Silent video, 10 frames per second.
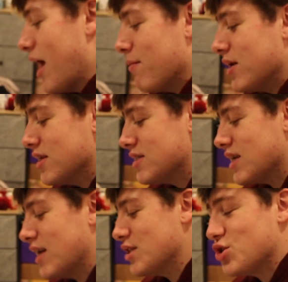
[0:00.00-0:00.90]
that means
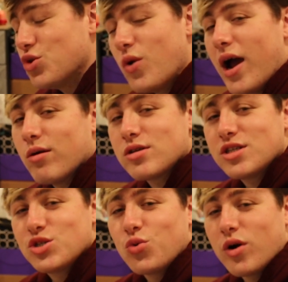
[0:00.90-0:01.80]
in 2 hours
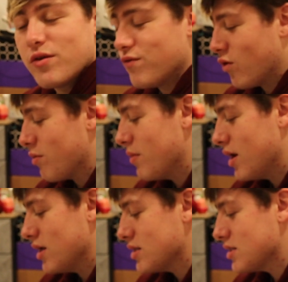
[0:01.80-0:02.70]
and 24
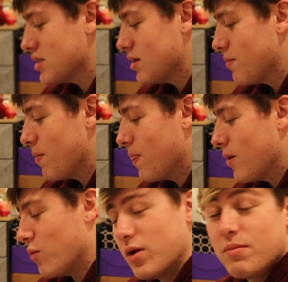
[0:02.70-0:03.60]
minutes,
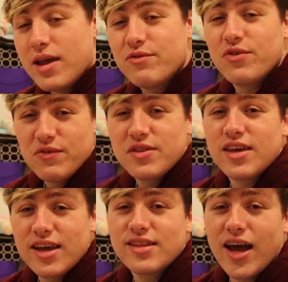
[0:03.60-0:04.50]
we made
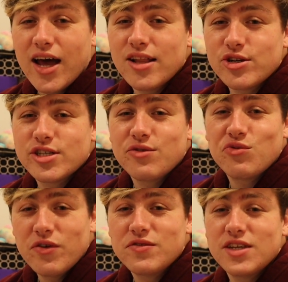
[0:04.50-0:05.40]

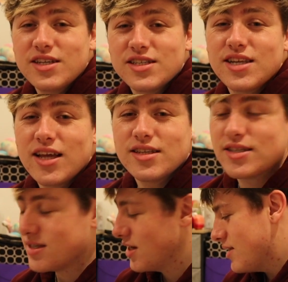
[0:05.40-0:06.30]

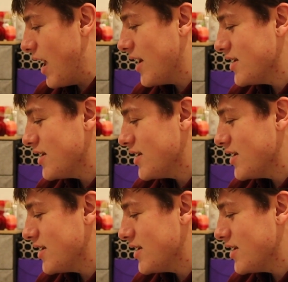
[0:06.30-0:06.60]
$58.15. That